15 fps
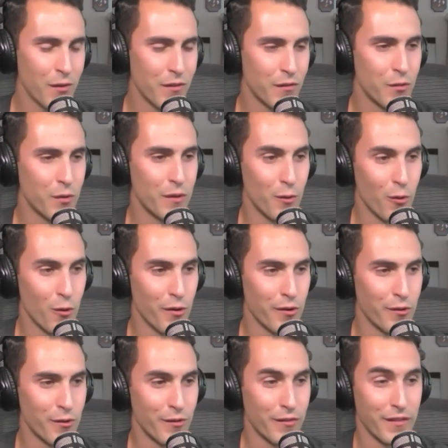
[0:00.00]
he's doing the
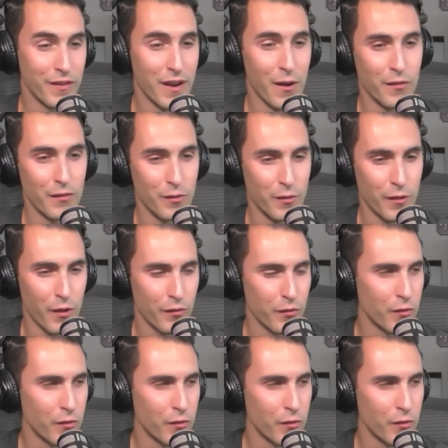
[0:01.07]
ordinals, and now he's doing also